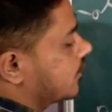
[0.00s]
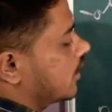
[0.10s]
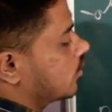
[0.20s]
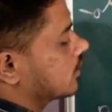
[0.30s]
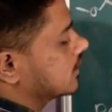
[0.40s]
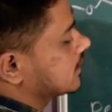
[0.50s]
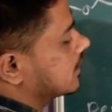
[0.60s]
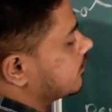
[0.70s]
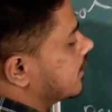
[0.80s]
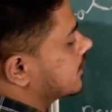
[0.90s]
leave the
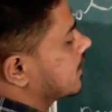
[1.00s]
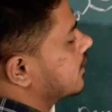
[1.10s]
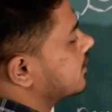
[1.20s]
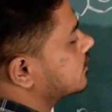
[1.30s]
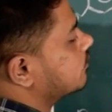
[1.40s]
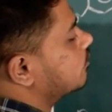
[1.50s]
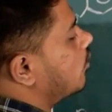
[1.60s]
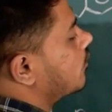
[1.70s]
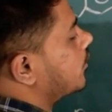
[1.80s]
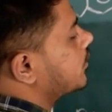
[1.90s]
system, and there is
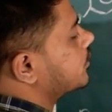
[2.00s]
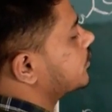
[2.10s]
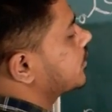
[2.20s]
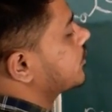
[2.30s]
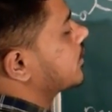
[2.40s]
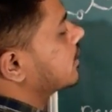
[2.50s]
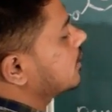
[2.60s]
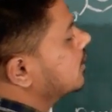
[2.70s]
bond formation between